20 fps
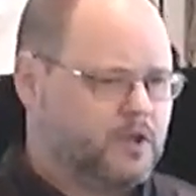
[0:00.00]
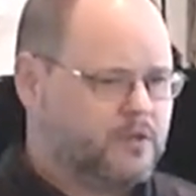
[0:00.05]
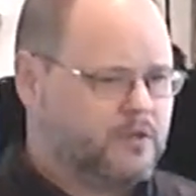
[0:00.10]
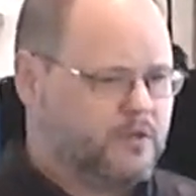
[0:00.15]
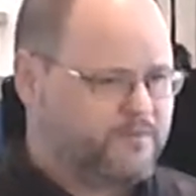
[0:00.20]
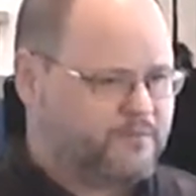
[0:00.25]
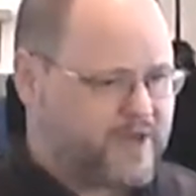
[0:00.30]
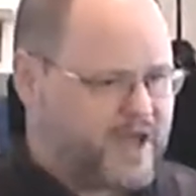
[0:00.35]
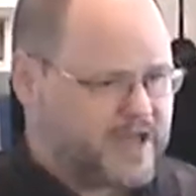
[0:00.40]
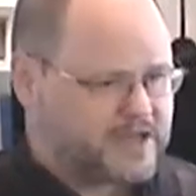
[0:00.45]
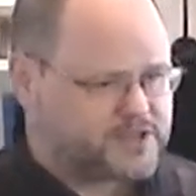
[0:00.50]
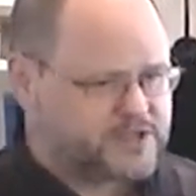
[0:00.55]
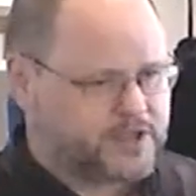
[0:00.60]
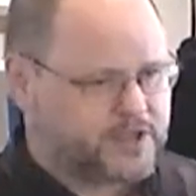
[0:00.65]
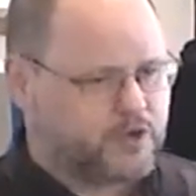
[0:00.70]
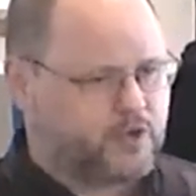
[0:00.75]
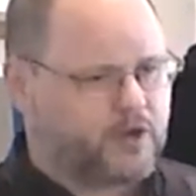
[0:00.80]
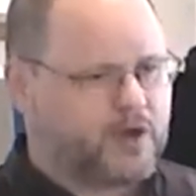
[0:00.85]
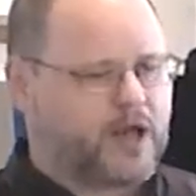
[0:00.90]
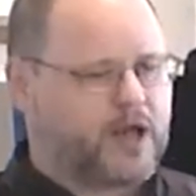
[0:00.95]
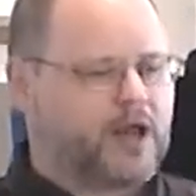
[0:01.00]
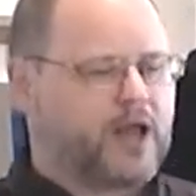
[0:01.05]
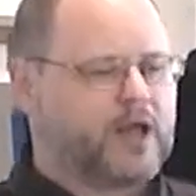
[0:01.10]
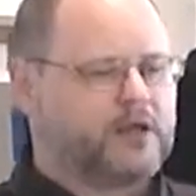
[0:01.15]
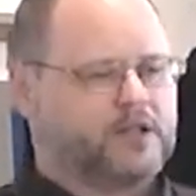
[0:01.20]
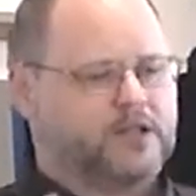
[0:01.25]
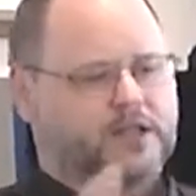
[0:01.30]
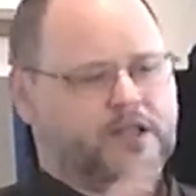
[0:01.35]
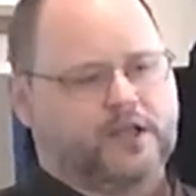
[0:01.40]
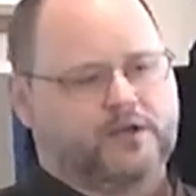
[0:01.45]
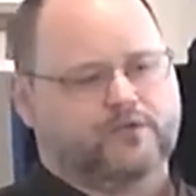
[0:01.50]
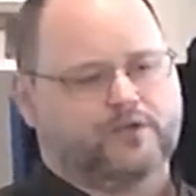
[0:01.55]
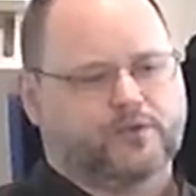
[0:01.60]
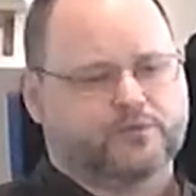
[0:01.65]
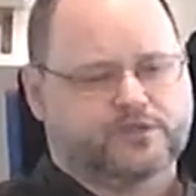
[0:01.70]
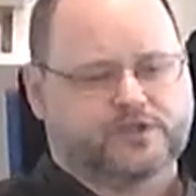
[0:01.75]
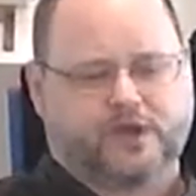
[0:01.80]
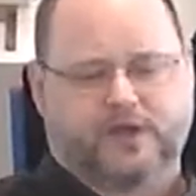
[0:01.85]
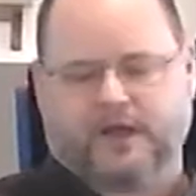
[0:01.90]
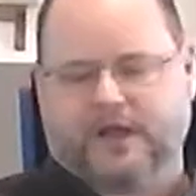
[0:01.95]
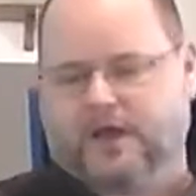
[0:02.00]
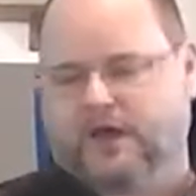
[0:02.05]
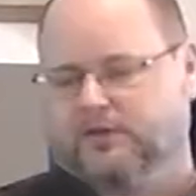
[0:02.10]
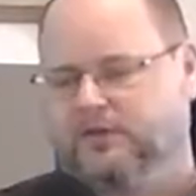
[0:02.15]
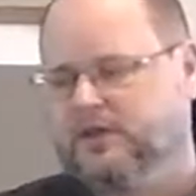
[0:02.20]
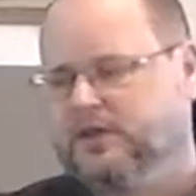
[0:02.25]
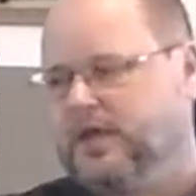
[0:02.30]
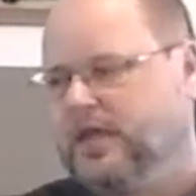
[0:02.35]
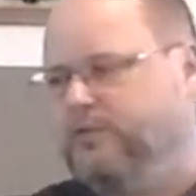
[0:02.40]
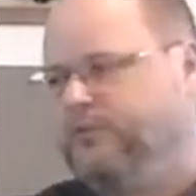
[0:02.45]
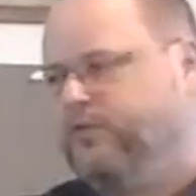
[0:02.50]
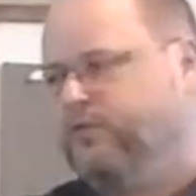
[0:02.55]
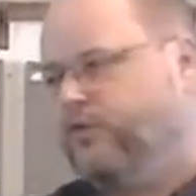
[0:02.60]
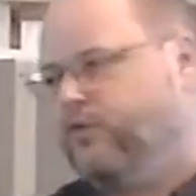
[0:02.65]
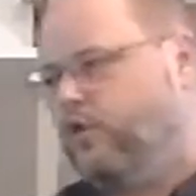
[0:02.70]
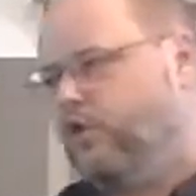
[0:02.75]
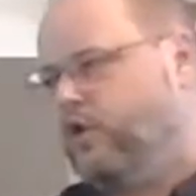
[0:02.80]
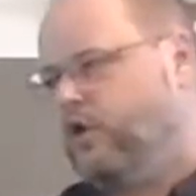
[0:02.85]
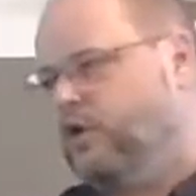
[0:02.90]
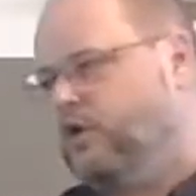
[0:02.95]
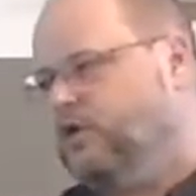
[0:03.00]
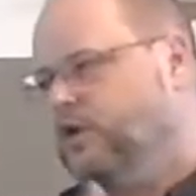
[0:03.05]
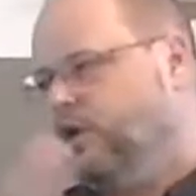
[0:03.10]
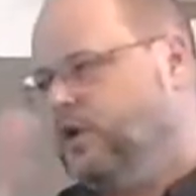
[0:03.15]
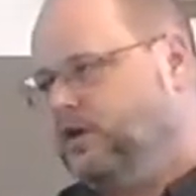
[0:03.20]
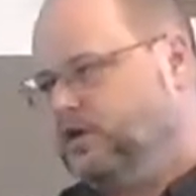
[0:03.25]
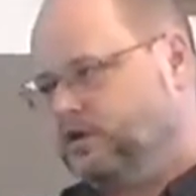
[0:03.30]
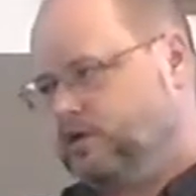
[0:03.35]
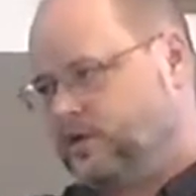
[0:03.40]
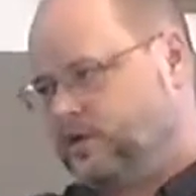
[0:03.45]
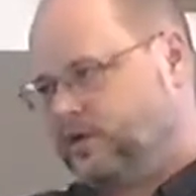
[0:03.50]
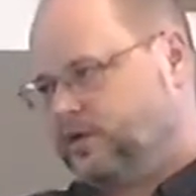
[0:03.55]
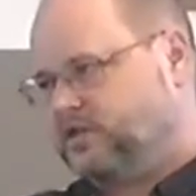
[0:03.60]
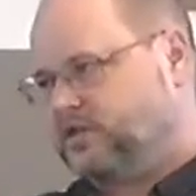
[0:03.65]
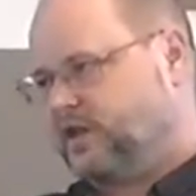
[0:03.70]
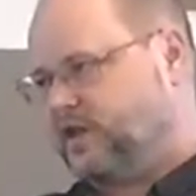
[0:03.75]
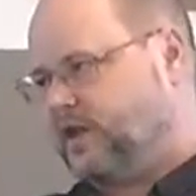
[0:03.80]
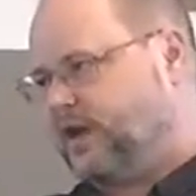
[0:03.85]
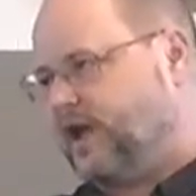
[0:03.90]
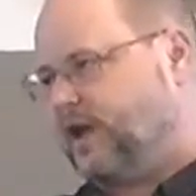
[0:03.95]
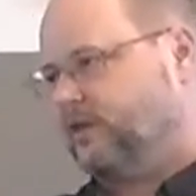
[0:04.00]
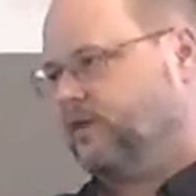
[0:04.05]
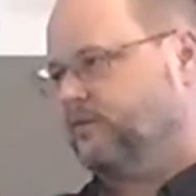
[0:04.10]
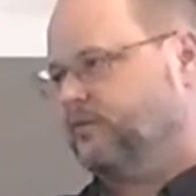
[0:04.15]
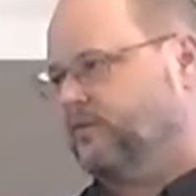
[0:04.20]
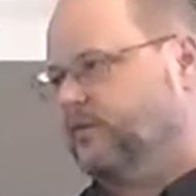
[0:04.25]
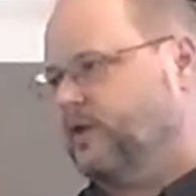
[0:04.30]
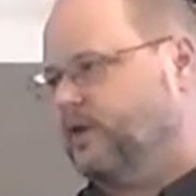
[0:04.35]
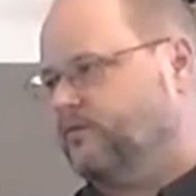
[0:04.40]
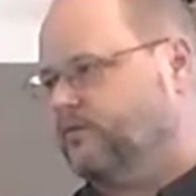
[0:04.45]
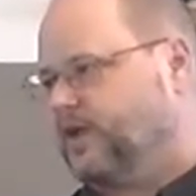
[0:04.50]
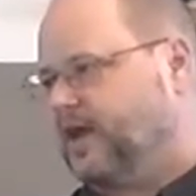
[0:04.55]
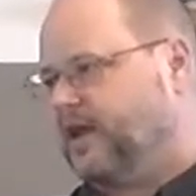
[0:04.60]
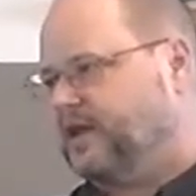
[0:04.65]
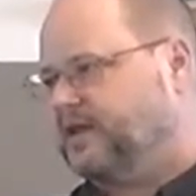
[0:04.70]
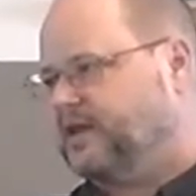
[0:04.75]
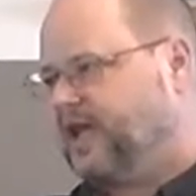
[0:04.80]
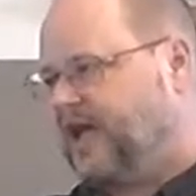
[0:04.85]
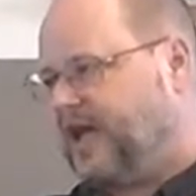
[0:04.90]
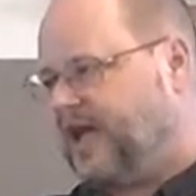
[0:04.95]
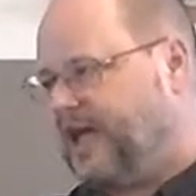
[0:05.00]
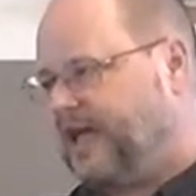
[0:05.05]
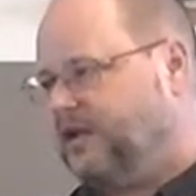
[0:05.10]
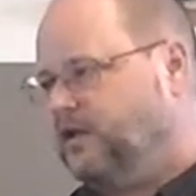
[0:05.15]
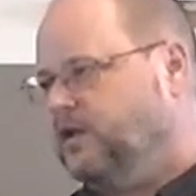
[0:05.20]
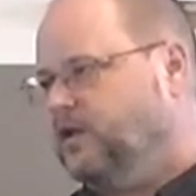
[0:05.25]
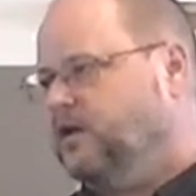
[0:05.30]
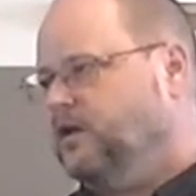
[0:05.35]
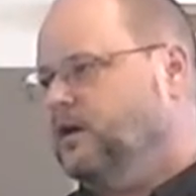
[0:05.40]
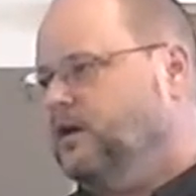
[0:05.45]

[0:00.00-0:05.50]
the fasting, you are not allowed to eat from sundown the day before to sundown of, of that day.